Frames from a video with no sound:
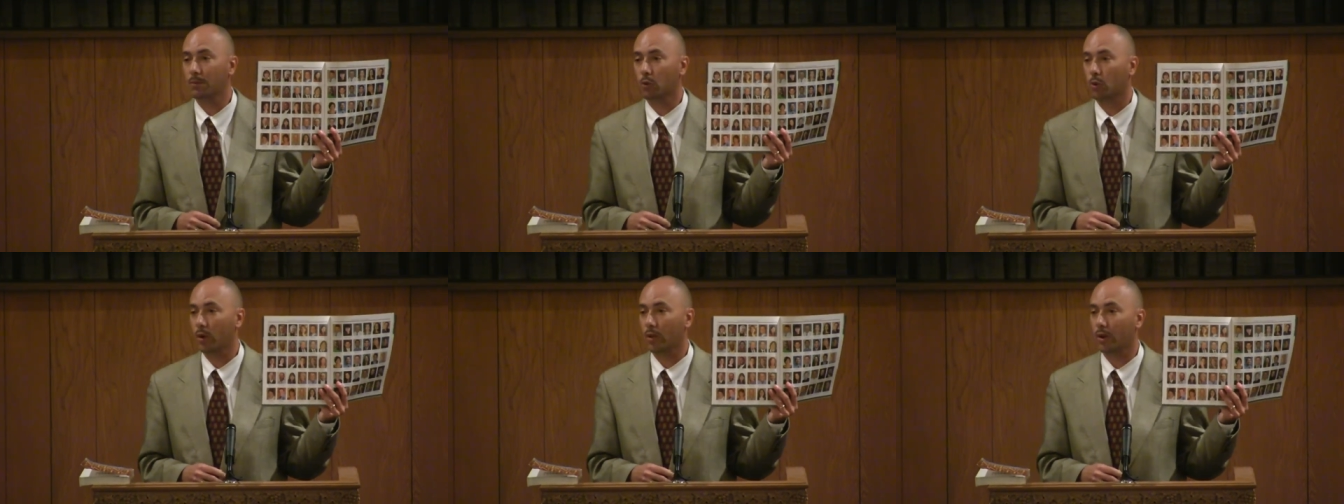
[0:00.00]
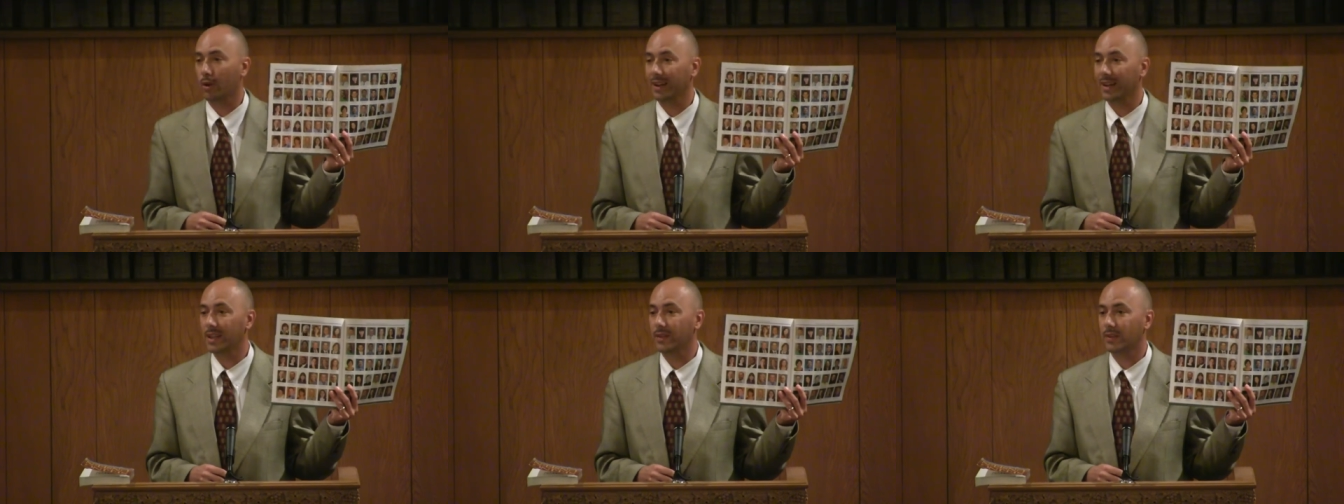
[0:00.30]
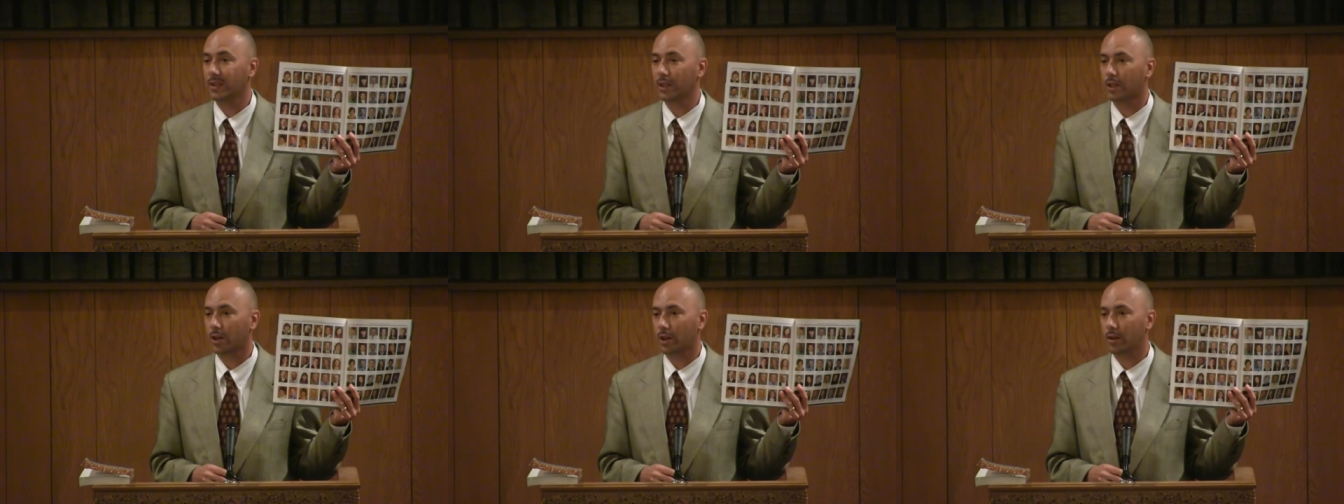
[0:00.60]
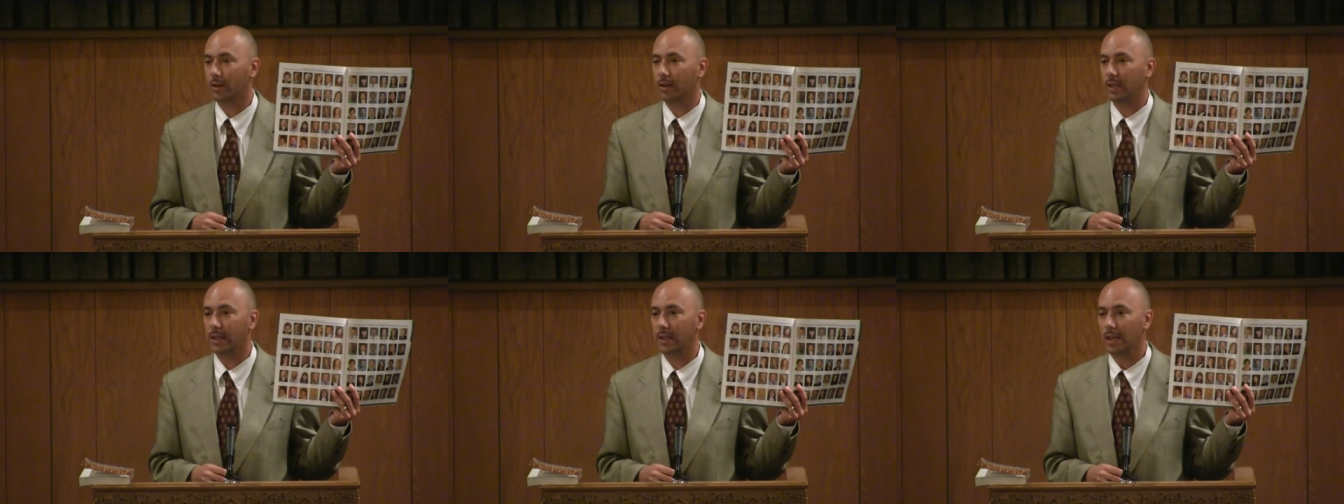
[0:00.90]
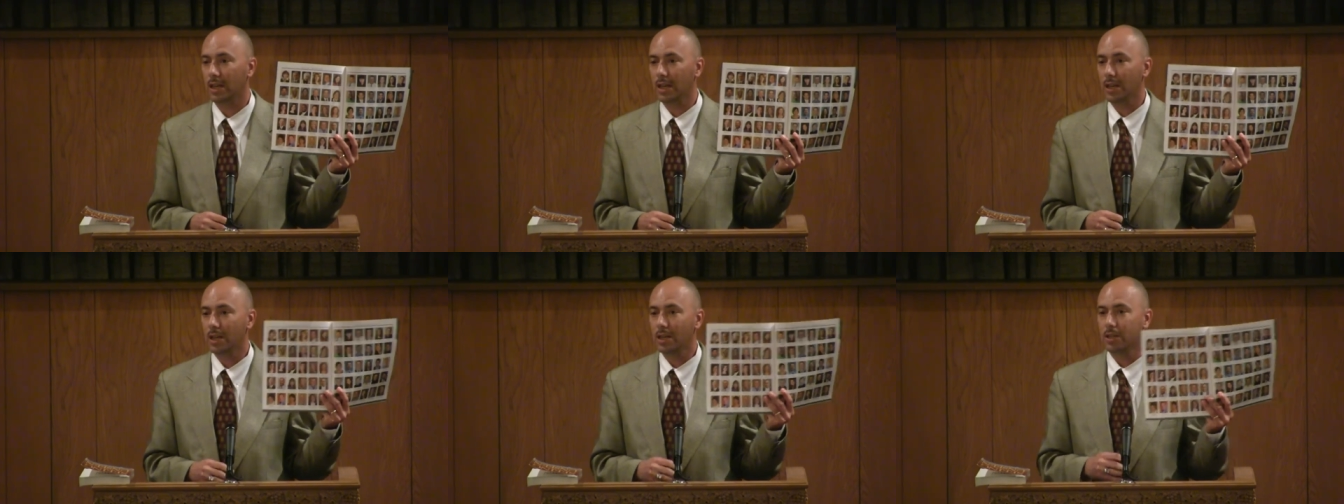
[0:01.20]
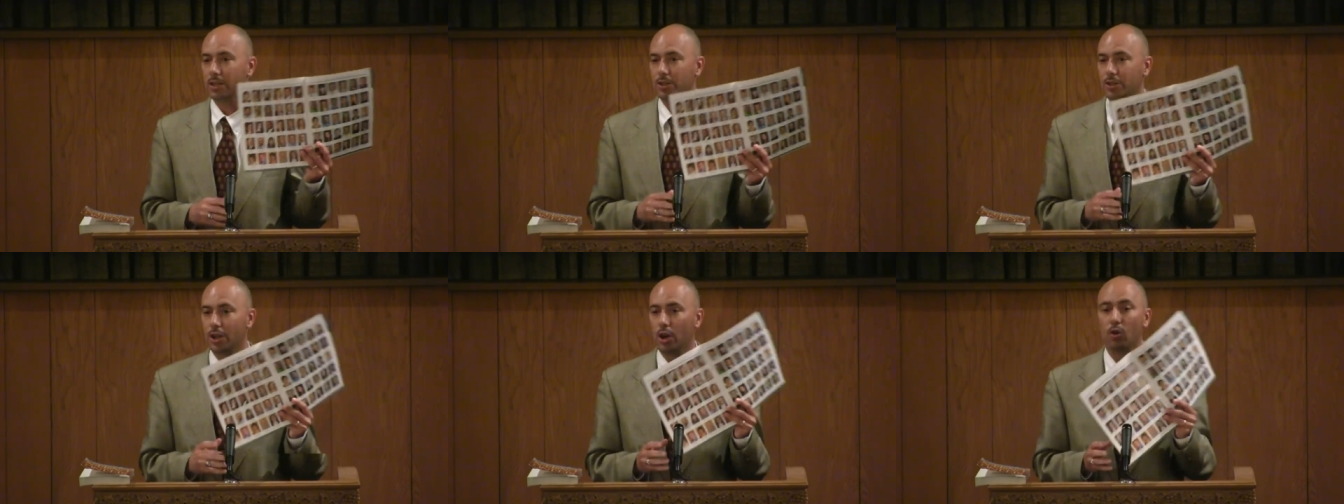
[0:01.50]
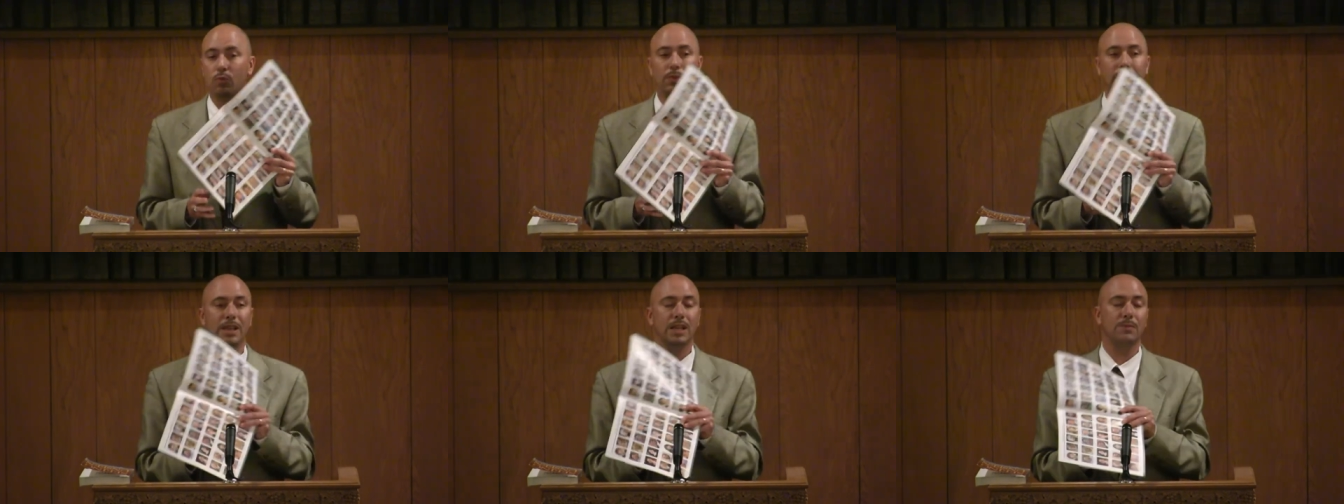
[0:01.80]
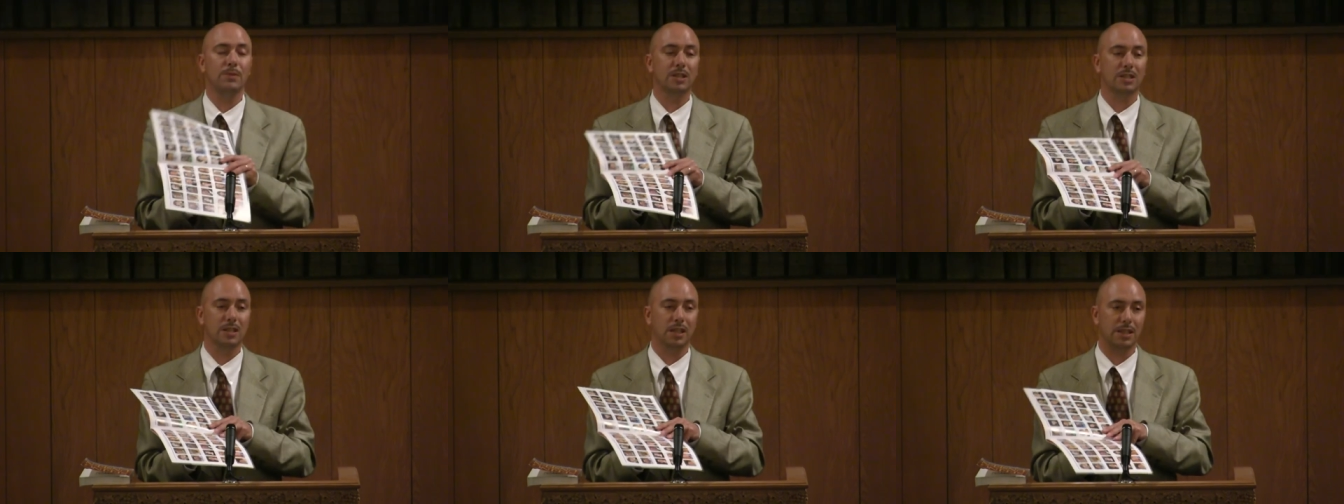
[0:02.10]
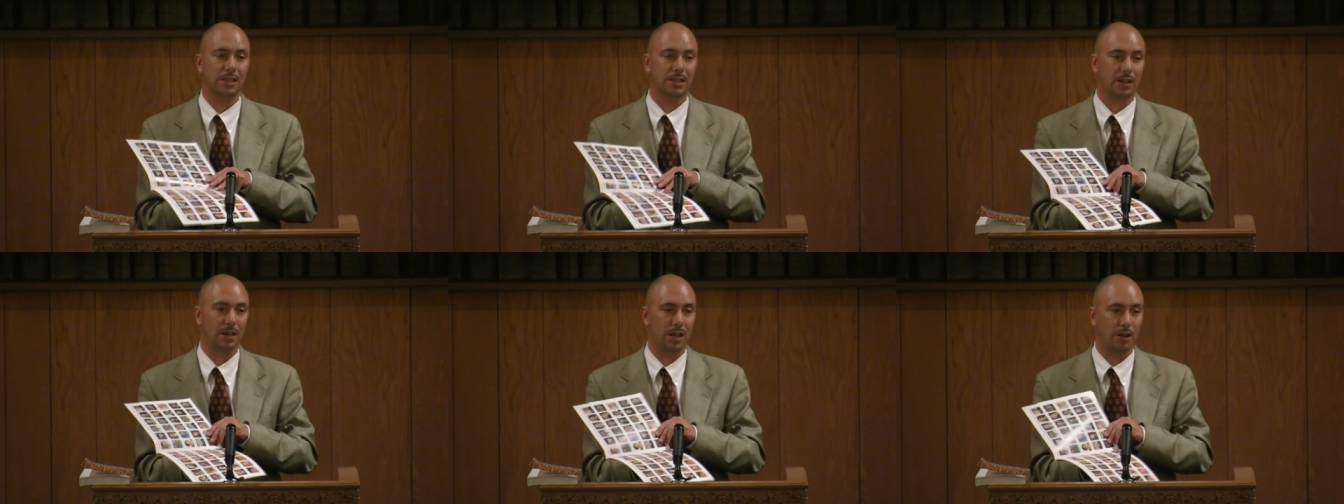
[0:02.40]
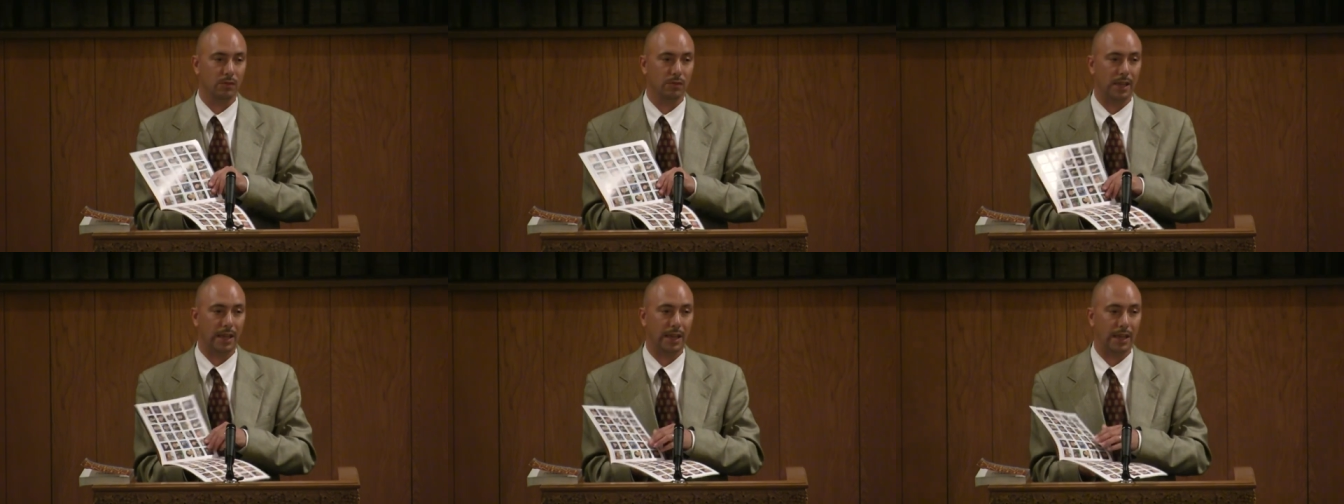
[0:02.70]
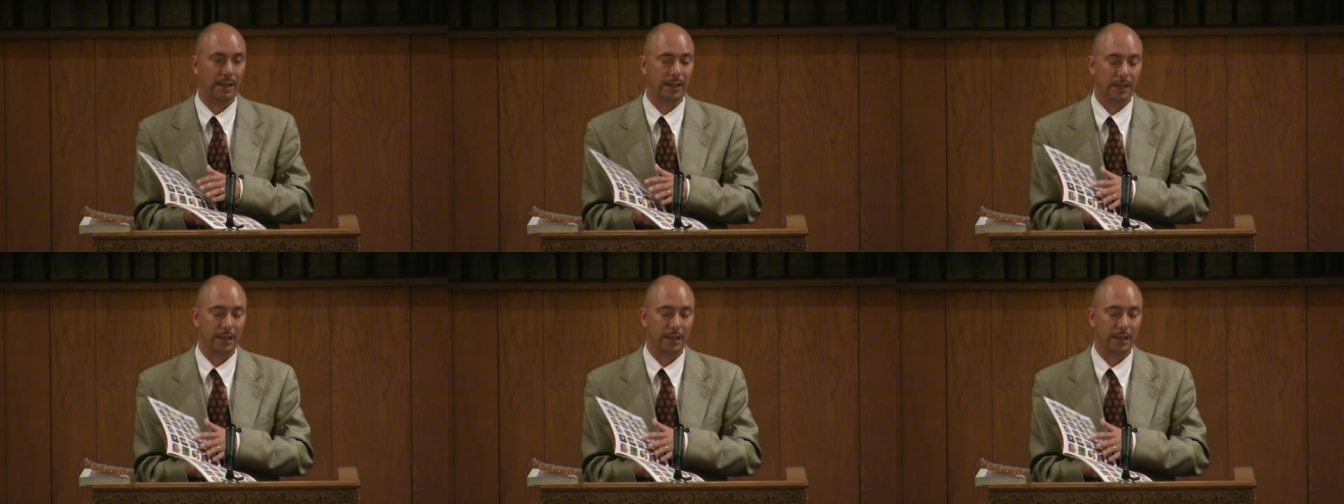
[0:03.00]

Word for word: or where they're living currently. Joe Beam is listed on that.